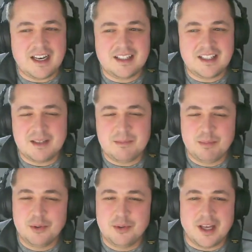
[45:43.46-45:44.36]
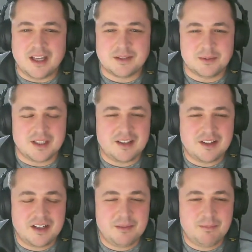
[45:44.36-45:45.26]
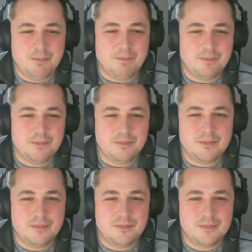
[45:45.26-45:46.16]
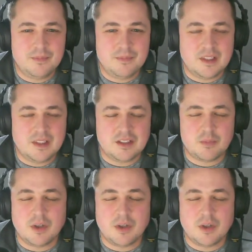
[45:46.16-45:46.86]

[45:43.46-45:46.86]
think he blew last week. I thought he just